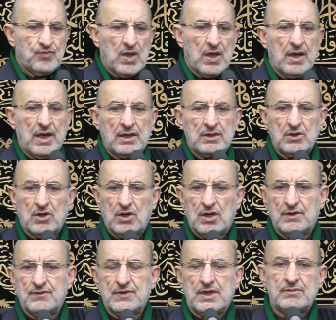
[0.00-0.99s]
and all
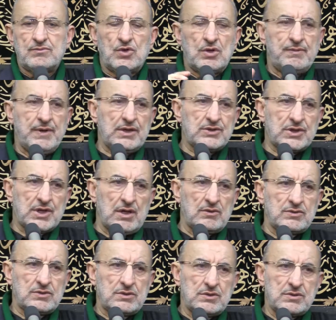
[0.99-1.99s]
of them will be
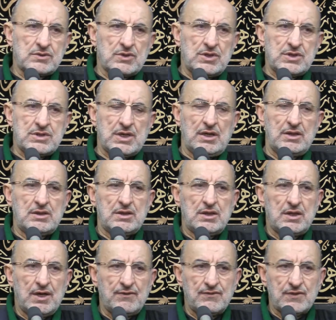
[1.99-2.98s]
drowned. So he said,
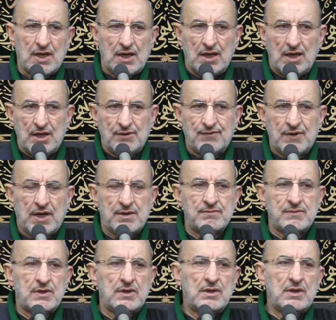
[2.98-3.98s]
if they leave him,